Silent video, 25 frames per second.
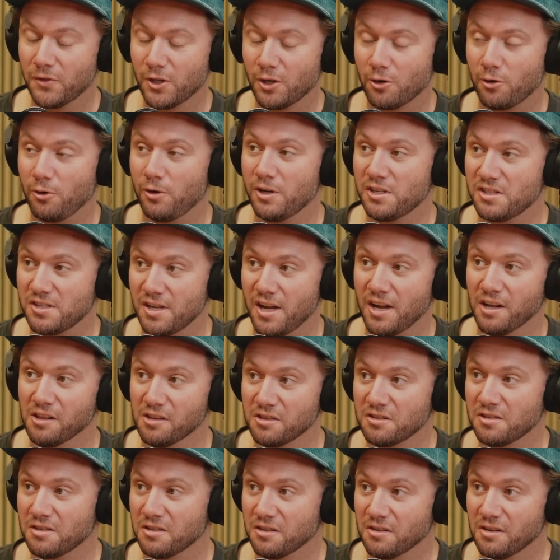Chris
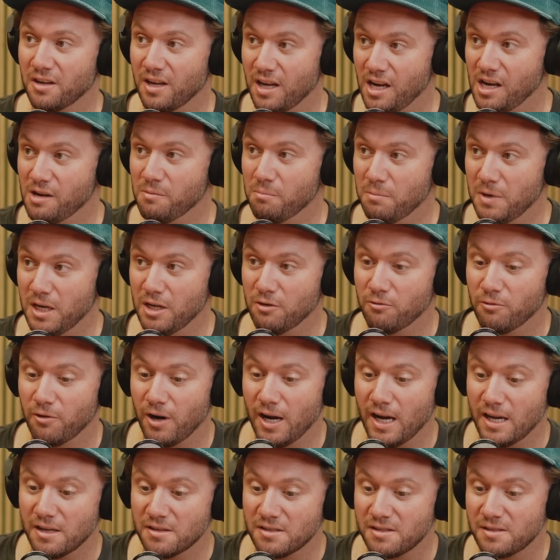Ellison and
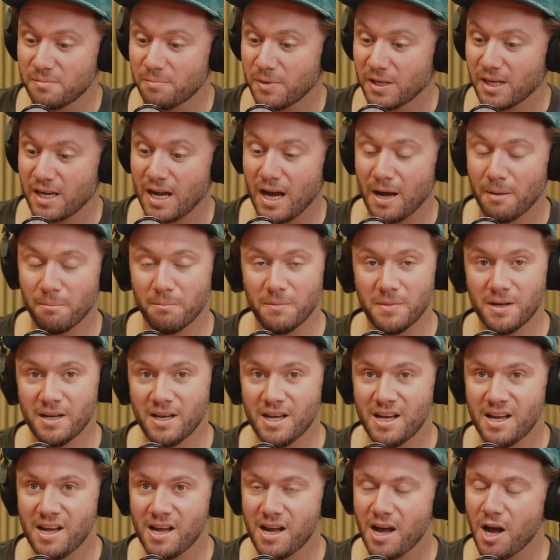MinRes become
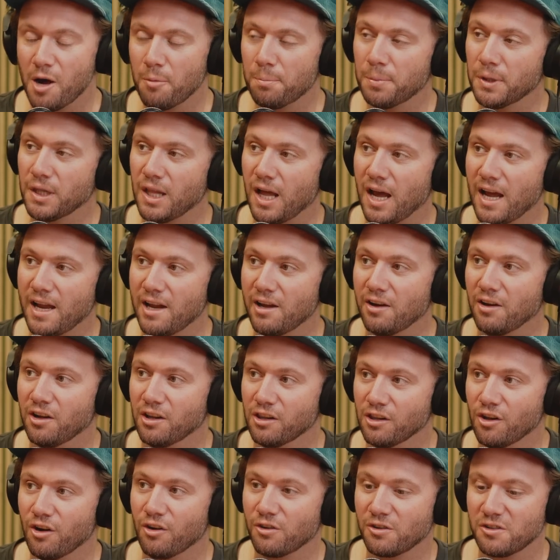a player
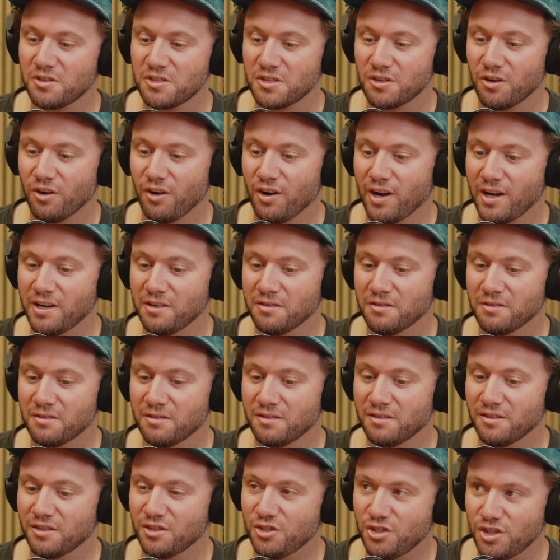alongside
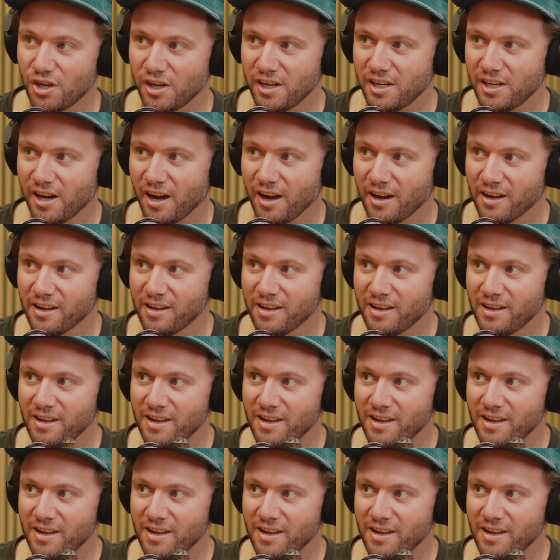Gina?